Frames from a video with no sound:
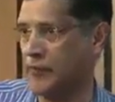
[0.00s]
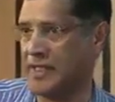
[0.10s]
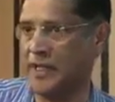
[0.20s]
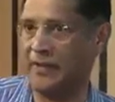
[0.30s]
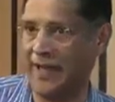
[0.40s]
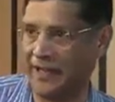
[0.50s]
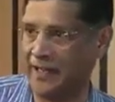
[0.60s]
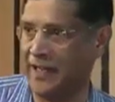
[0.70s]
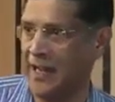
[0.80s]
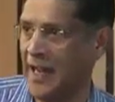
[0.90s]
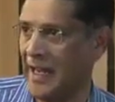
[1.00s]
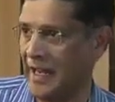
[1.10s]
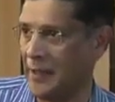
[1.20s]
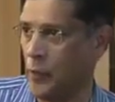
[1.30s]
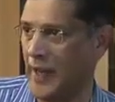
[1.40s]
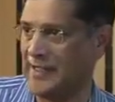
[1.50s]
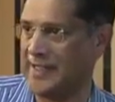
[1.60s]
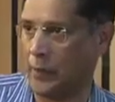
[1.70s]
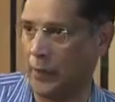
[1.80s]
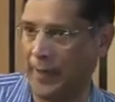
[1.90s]
They're obviously related in
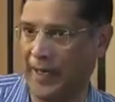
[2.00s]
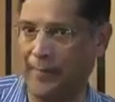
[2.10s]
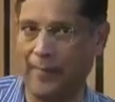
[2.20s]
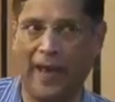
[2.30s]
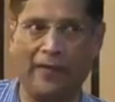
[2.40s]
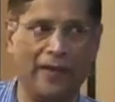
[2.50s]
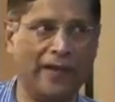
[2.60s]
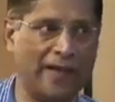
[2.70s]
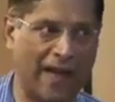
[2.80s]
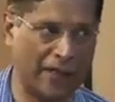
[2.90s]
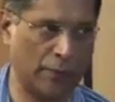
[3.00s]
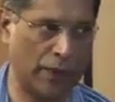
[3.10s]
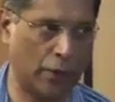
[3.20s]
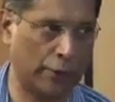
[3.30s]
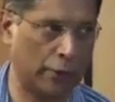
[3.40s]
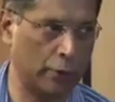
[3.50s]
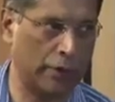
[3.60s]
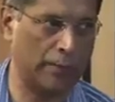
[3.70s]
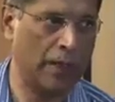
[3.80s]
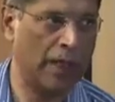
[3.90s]
ways that will become evident as we go
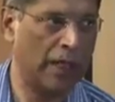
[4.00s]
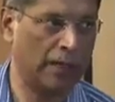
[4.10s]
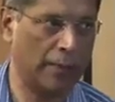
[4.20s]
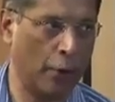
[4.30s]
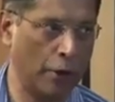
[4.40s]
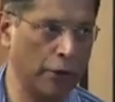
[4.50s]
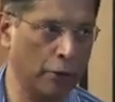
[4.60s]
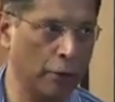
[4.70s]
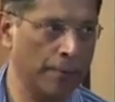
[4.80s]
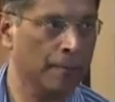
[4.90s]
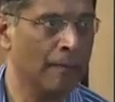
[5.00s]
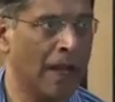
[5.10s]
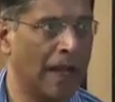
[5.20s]
through the, the module.